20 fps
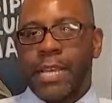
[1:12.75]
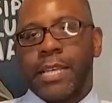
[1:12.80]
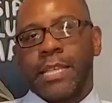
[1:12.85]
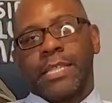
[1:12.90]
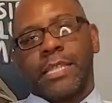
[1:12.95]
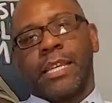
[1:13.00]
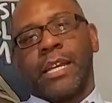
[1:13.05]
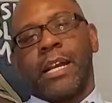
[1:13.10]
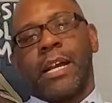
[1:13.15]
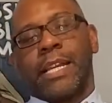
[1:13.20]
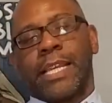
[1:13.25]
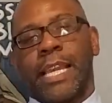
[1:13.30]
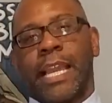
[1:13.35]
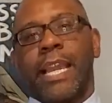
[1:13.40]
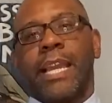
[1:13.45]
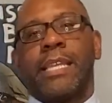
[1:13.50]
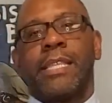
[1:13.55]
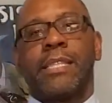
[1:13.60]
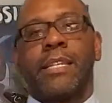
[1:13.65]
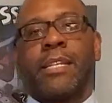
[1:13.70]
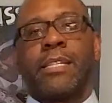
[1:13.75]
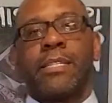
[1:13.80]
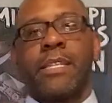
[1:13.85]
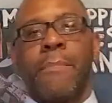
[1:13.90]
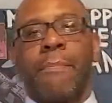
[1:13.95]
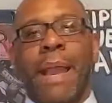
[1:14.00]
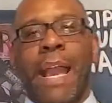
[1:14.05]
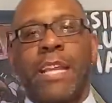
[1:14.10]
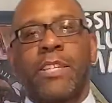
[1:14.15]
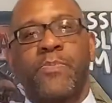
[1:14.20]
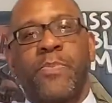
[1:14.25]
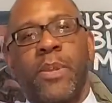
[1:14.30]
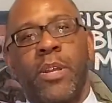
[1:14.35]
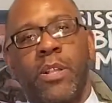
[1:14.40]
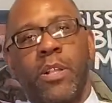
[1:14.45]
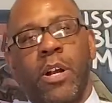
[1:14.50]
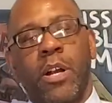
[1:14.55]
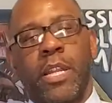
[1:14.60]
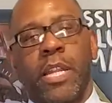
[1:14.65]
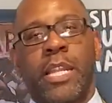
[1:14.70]
The mash
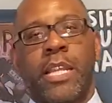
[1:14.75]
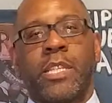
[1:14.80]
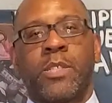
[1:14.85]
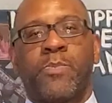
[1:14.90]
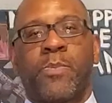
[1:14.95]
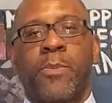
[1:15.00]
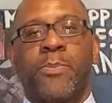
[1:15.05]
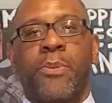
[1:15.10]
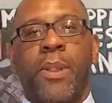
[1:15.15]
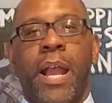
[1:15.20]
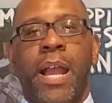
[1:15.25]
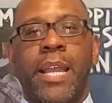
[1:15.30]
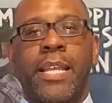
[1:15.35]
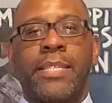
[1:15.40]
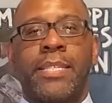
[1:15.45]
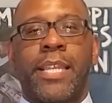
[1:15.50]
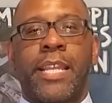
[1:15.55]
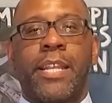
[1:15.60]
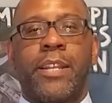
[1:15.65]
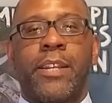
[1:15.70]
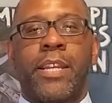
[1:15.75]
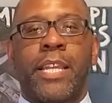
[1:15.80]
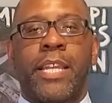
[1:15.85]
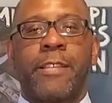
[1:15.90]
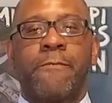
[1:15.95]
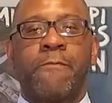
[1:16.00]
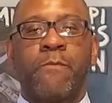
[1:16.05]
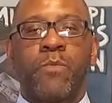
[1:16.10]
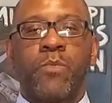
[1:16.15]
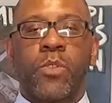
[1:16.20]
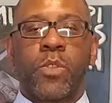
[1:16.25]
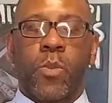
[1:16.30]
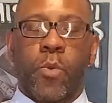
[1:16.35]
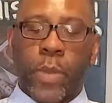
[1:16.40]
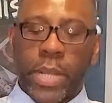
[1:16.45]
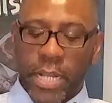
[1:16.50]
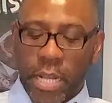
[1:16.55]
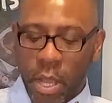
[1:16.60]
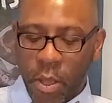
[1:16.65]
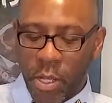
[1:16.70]
bill on it is proprietary.
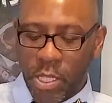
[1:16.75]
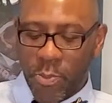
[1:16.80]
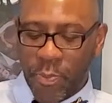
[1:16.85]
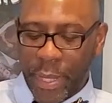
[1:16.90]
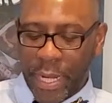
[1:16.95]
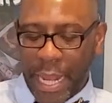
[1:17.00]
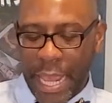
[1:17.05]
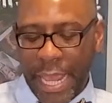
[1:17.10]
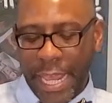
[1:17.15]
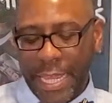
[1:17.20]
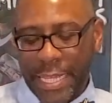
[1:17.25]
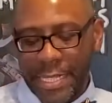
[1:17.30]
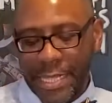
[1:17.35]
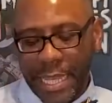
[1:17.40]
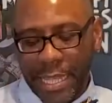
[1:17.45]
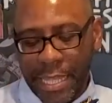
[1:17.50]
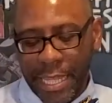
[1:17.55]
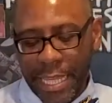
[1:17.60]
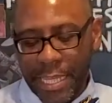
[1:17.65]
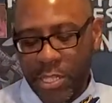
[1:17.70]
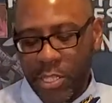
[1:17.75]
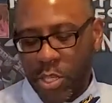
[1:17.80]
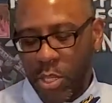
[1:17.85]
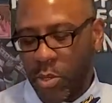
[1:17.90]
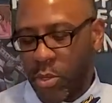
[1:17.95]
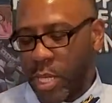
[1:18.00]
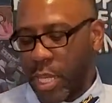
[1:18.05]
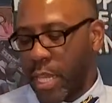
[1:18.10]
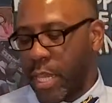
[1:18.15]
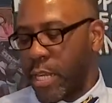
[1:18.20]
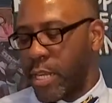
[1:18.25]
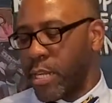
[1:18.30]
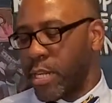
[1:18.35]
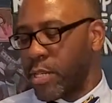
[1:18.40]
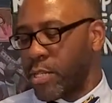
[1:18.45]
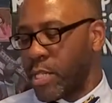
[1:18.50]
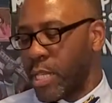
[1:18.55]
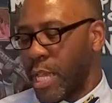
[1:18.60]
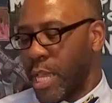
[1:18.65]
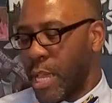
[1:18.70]
We know it's been aged at least 2
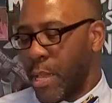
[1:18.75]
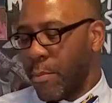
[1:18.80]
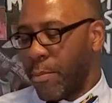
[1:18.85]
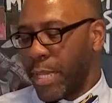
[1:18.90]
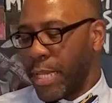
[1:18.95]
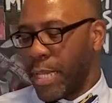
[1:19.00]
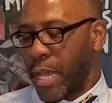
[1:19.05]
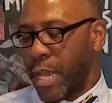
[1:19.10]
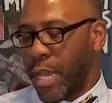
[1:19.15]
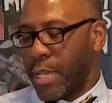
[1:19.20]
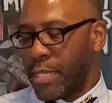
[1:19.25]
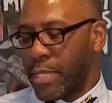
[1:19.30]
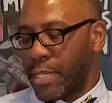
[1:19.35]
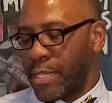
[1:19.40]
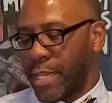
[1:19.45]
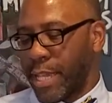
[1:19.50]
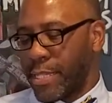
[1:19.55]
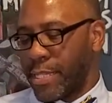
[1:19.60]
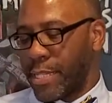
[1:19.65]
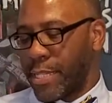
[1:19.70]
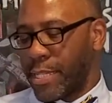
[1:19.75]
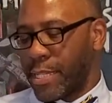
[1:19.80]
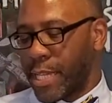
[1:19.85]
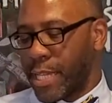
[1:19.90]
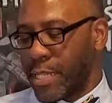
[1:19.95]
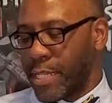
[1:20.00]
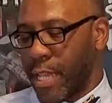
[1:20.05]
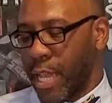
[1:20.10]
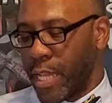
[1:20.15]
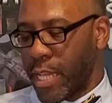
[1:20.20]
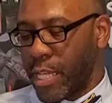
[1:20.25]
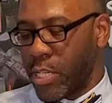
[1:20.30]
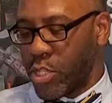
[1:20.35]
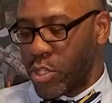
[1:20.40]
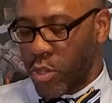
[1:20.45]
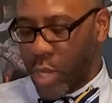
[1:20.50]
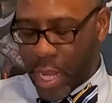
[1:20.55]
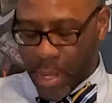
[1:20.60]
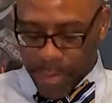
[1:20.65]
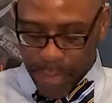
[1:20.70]
years because it says it's a Kentucky
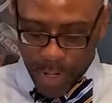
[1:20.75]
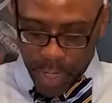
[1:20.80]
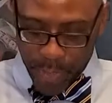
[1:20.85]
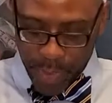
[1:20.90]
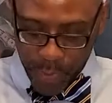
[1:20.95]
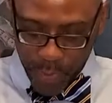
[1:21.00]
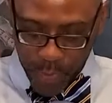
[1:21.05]
straight bourbon